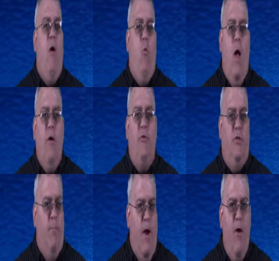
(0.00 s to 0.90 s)
around
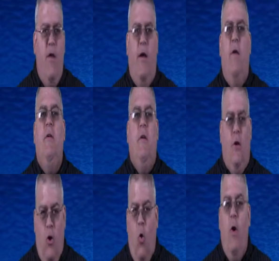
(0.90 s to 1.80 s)
Samaria,
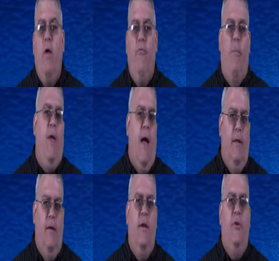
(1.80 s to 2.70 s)
going from
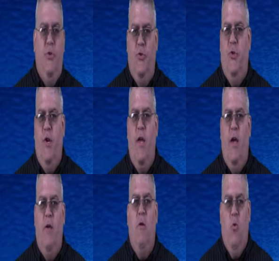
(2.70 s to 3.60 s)
Galilee to
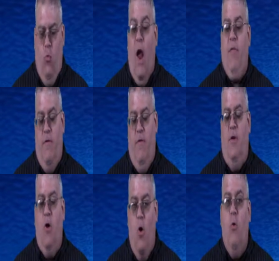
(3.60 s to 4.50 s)
Judea, rather than
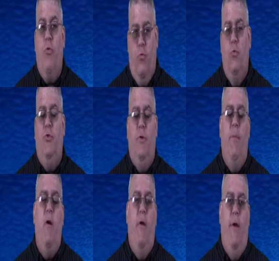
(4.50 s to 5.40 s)
go through
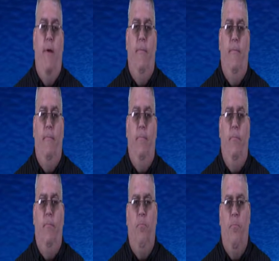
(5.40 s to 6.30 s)
Samaria.
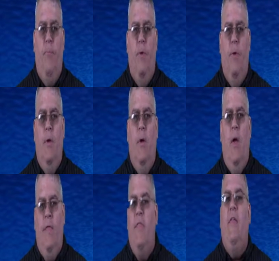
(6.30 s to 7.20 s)

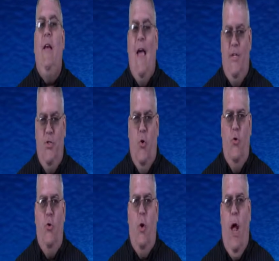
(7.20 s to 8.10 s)
And then the last
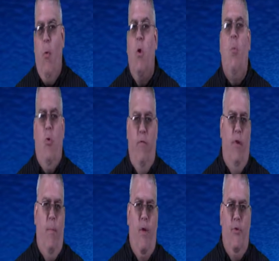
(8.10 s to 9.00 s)
territory I want to briefly
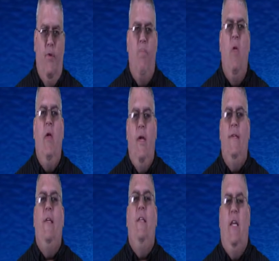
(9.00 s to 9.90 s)
mention is
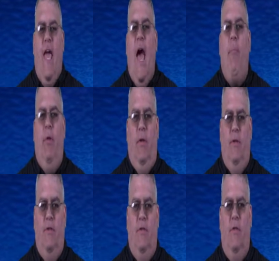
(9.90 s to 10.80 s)
the
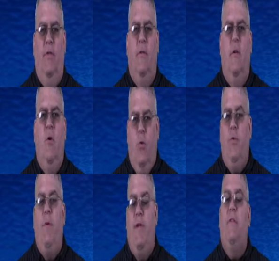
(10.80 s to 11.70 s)
Decapolis, which
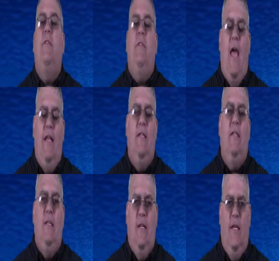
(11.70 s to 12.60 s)
means 10
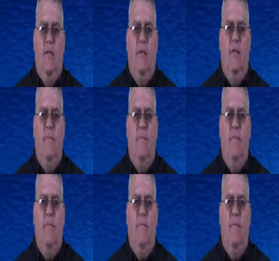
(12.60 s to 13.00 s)
cities.